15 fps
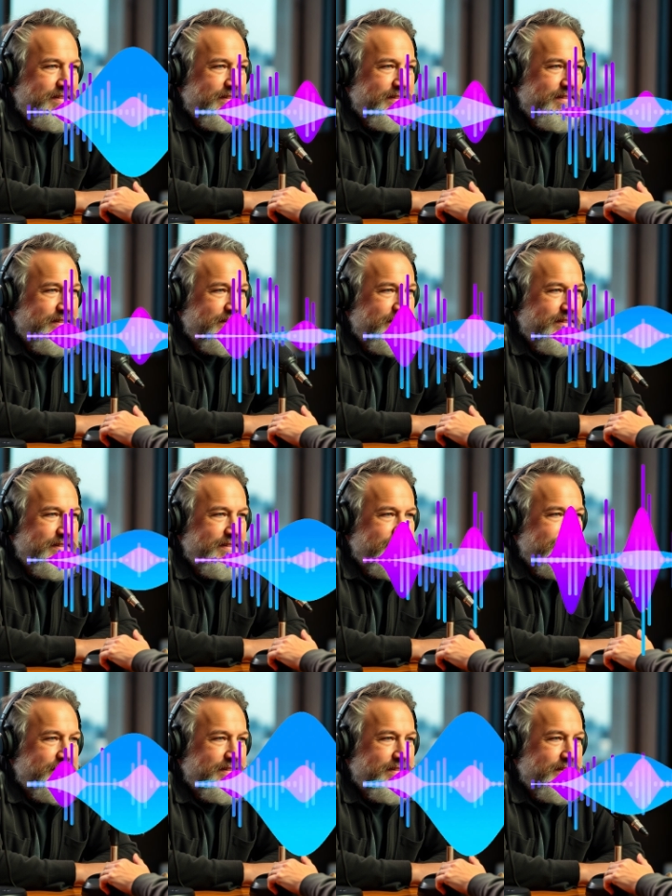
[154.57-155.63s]
So,
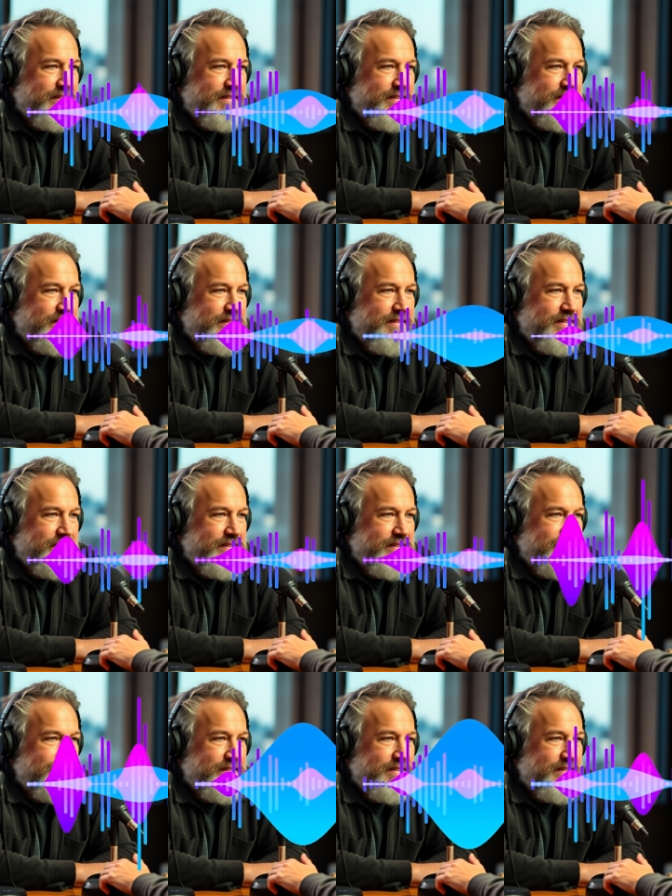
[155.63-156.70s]
okay, let's
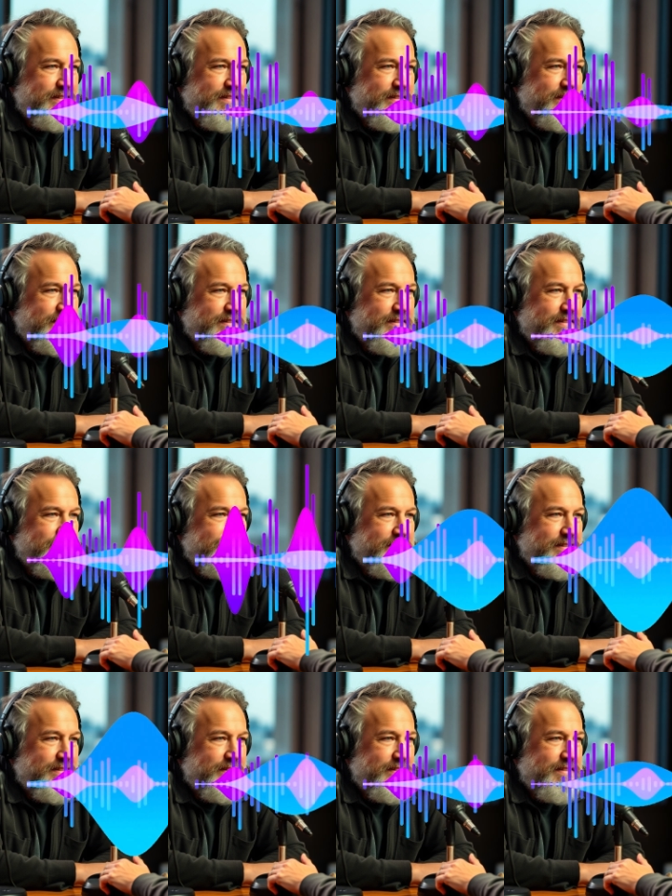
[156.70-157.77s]
break
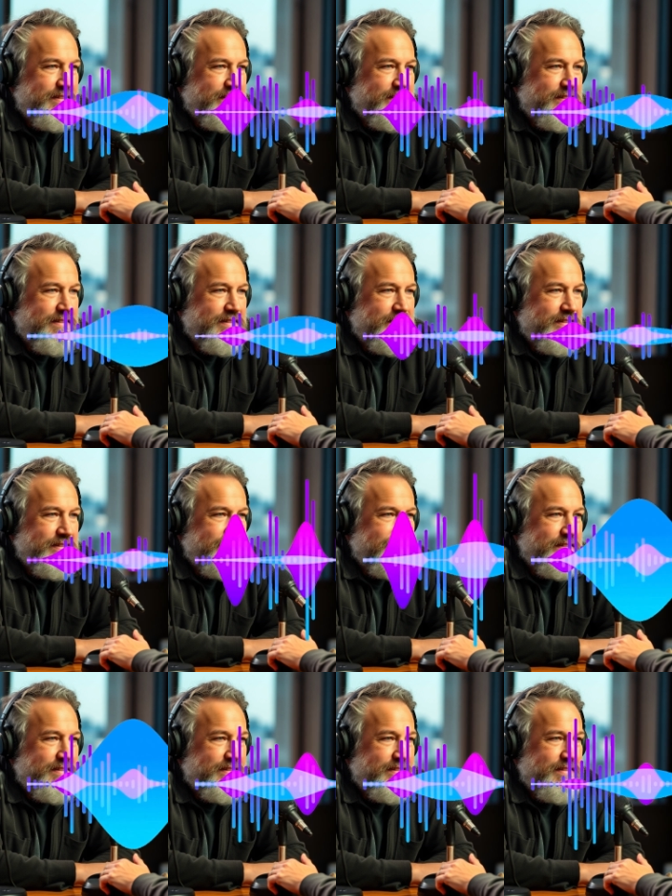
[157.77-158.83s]
down,
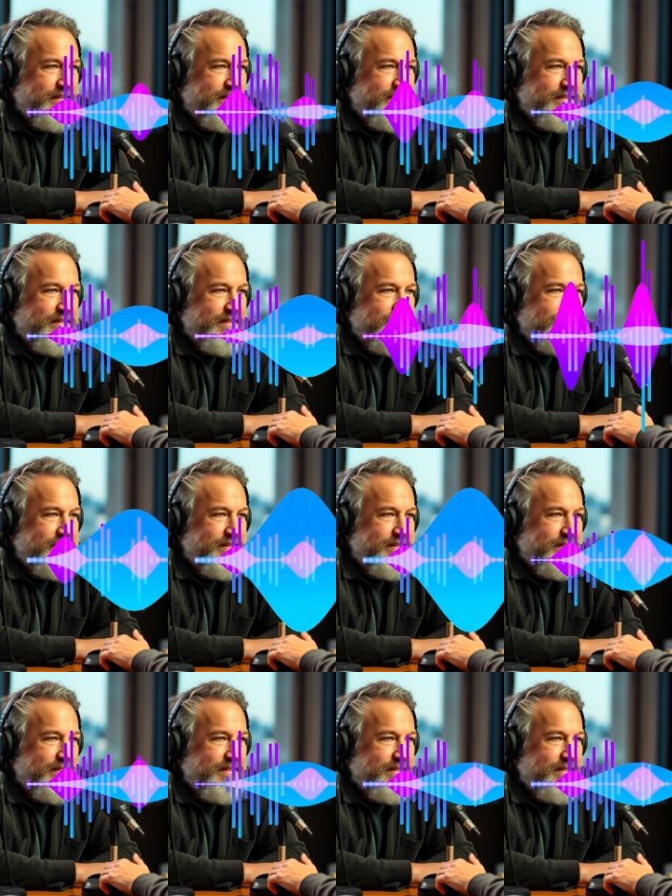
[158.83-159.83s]
Marcelo's approach for a second.